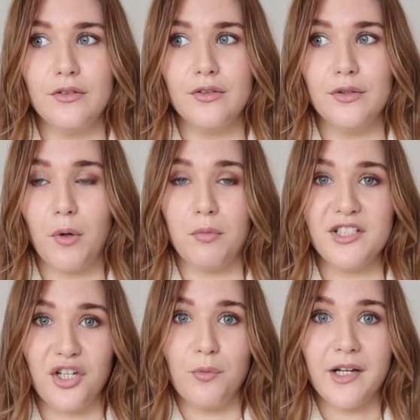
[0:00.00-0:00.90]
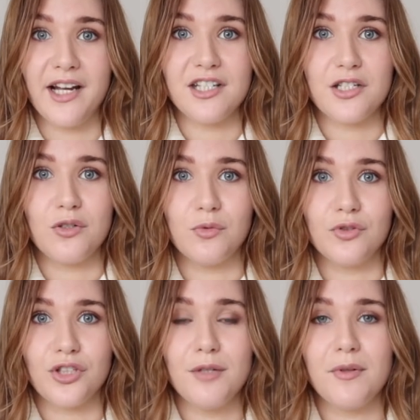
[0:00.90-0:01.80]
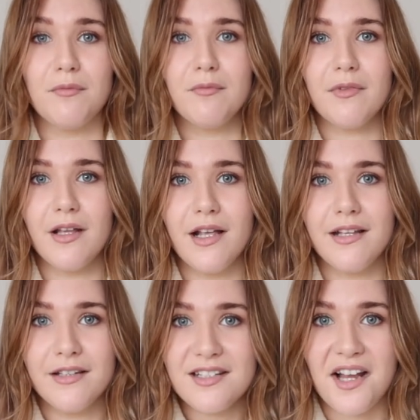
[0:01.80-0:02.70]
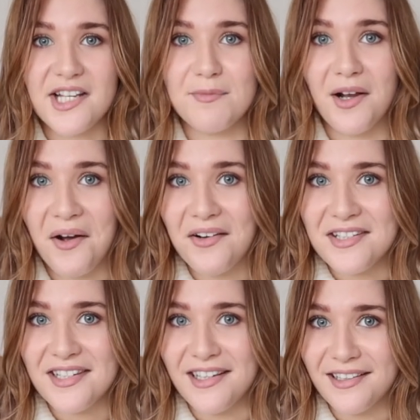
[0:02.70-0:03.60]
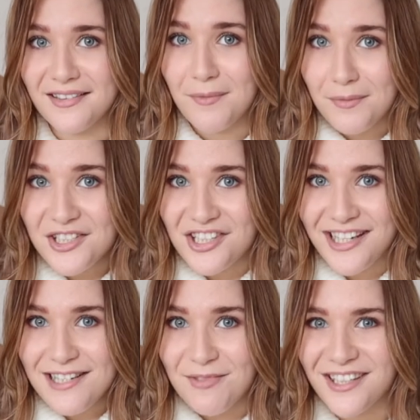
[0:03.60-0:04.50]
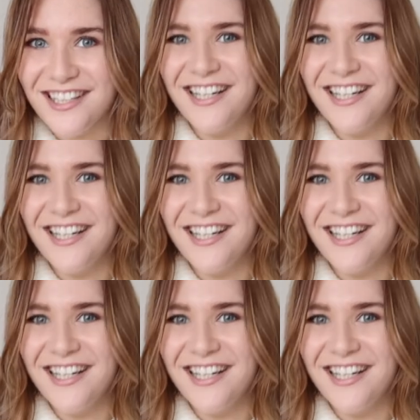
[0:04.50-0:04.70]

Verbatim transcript: you probably don't want to add it to your wardrobe but in this case my heart is saying maybe you should keep it.